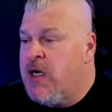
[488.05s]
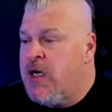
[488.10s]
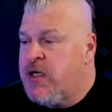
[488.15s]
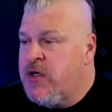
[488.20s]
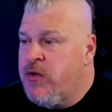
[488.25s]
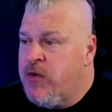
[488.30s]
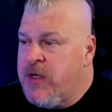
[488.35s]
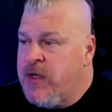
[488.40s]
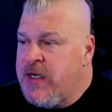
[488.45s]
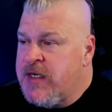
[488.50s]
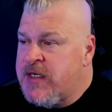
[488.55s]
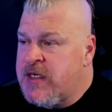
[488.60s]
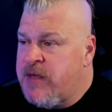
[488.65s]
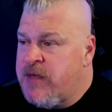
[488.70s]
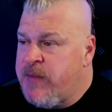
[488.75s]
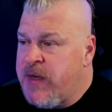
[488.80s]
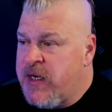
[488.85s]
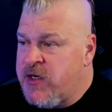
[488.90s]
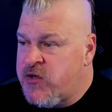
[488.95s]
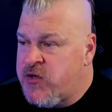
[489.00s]
So there is
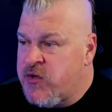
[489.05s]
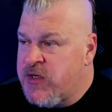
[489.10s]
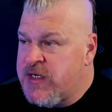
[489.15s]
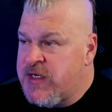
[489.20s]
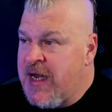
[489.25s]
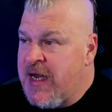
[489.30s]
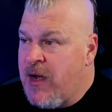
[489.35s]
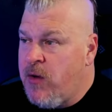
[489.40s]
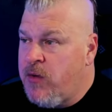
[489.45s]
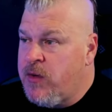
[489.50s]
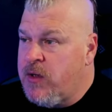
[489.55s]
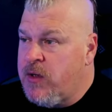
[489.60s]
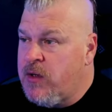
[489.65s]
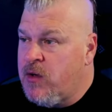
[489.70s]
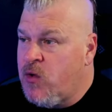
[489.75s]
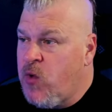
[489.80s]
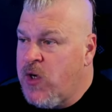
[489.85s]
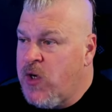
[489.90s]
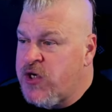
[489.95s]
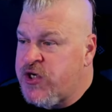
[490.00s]
some interest. Now, the
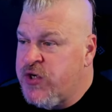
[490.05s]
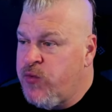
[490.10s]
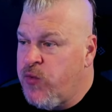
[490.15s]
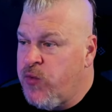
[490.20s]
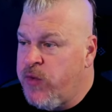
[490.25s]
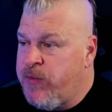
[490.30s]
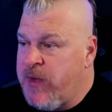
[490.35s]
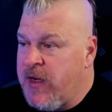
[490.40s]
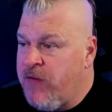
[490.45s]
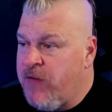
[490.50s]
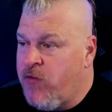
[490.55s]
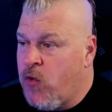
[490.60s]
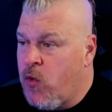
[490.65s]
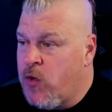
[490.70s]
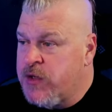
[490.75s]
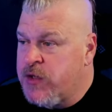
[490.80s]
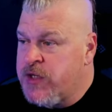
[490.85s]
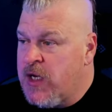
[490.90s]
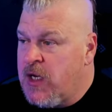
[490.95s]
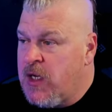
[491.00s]
question would be, of
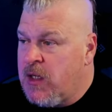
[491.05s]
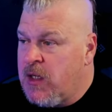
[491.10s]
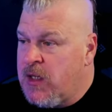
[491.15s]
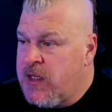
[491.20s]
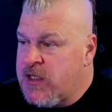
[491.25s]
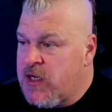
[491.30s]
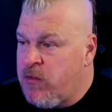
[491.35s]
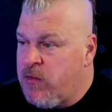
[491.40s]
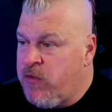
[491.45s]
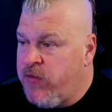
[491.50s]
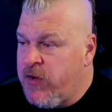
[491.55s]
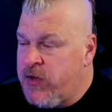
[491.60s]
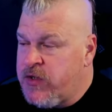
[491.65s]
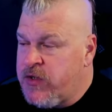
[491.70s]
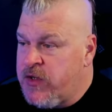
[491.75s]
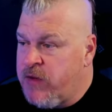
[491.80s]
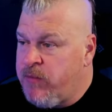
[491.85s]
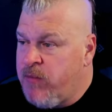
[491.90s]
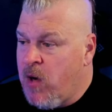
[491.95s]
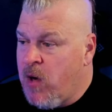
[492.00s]
course, let's come over here
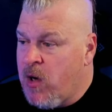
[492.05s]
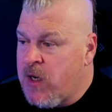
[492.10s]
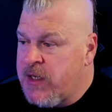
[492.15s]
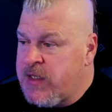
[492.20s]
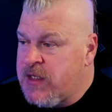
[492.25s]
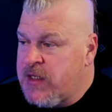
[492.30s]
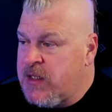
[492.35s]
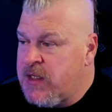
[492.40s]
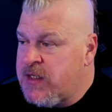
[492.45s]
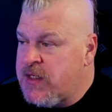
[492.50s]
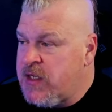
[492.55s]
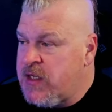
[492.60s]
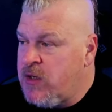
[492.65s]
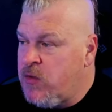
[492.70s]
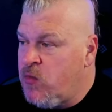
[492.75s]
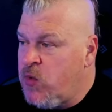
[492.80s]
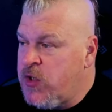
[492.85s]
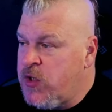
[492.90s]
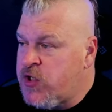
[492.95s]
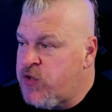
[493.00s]
to the markets and let's see
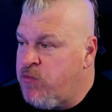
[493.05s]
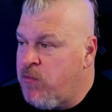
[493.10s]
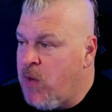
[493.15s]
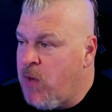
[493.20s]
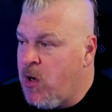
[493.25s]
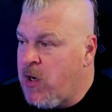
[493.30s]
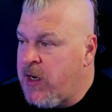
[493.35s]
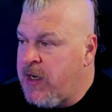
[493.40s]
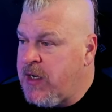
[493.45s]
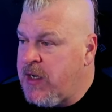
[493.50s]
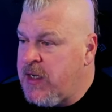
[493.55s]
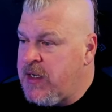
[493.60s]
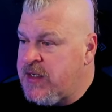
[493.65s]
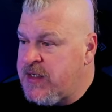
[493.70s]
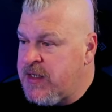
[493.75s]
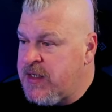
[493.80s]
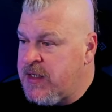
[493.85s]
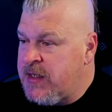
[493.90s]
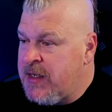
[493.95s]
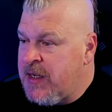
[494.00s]
which market
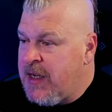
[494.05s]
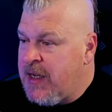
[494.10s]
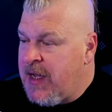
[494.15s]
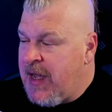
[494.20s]
is it.